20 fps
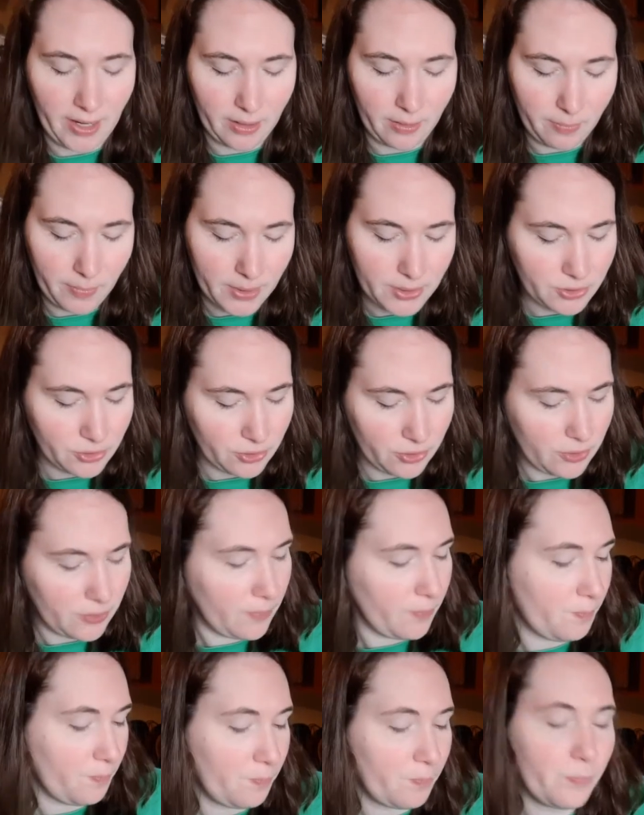of mustard,
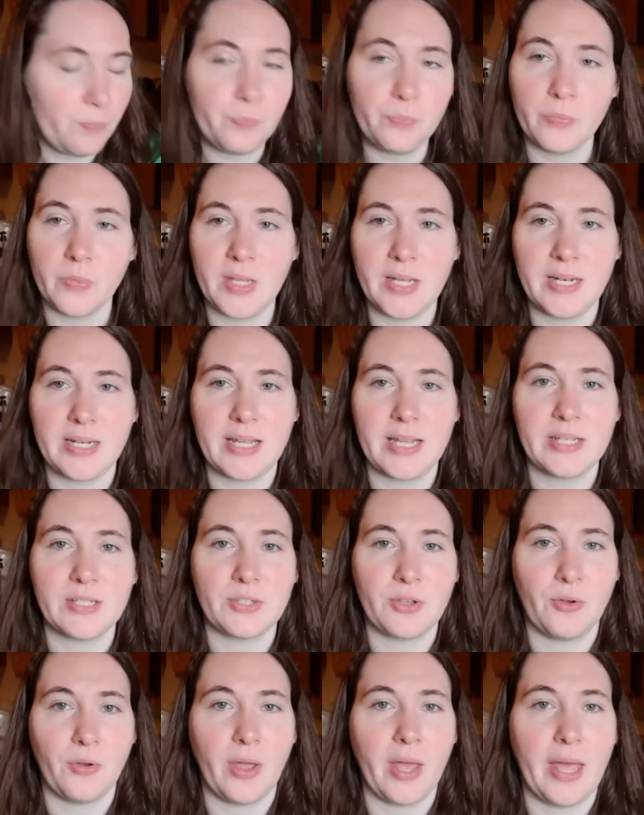it tastes
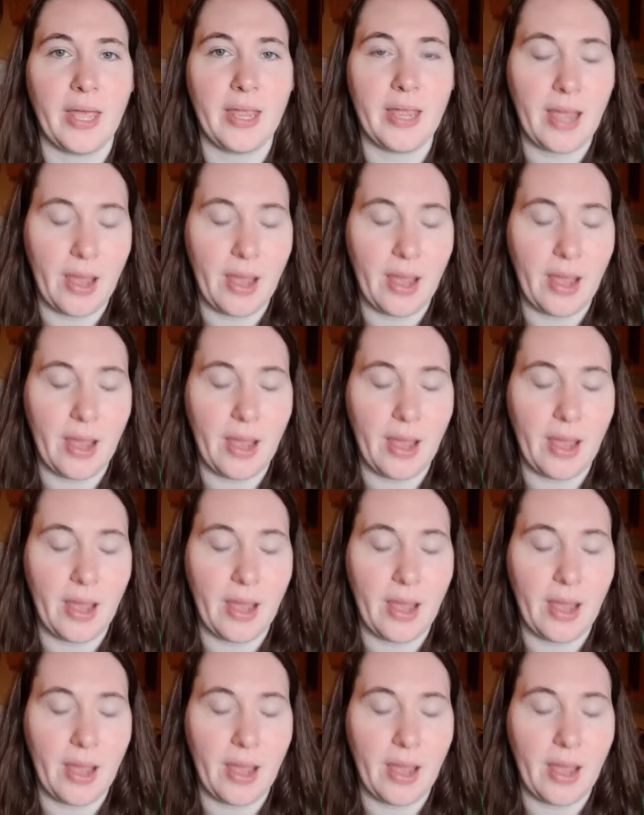okay.